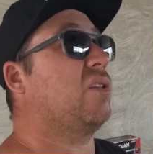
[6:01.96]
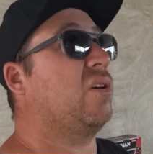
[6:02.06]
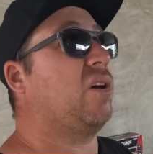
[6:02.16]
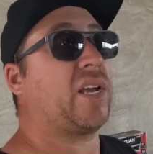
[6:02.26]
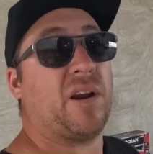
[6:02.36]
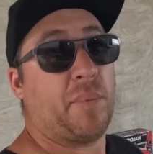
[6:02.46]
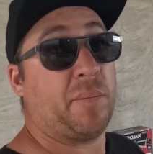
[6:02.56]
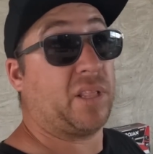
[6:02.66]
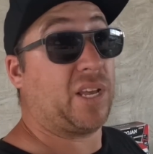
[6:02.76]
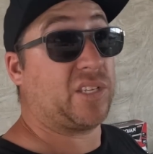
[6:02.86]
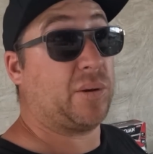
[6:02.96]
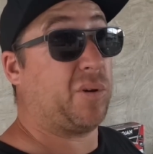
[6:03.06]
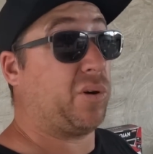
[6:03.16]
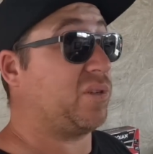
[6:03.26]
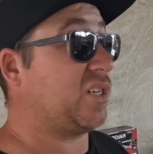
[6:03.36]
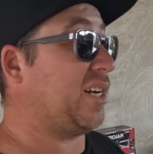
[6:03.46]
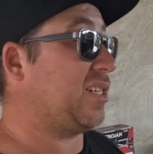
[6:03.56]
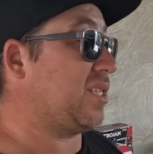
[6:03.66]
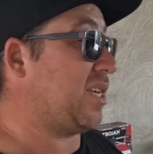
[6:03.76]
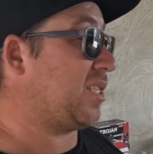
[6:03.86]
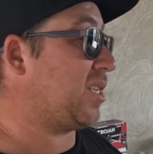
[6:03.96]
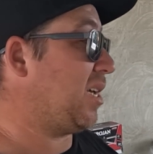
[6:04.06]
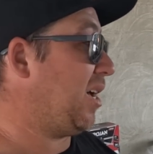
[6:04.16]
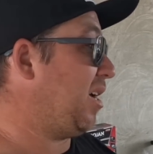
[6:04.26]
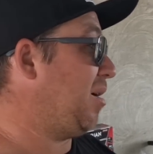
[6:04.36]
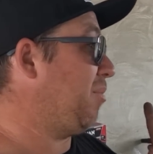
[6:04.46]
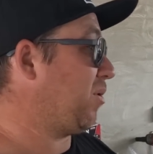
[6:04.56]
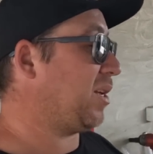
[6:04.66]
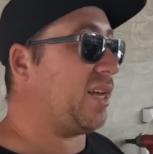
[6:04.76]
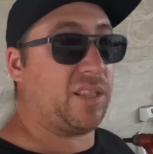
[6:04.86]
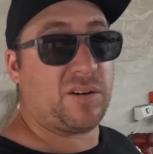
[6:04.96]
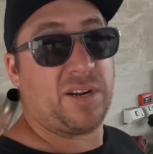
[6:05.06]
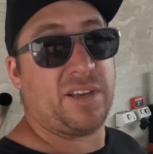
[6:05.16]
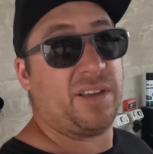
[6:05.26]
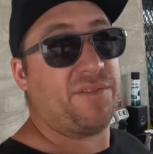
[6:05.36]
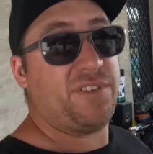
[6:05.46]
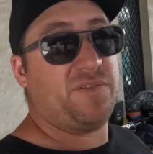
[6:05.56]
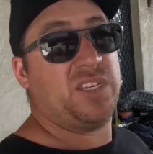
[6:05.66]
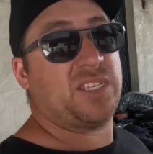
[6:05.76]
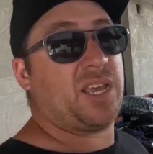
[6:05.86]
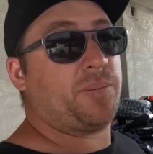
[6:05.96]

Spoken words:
I can't remember the last time the oil was changed in this. But we're gonna get 350Z up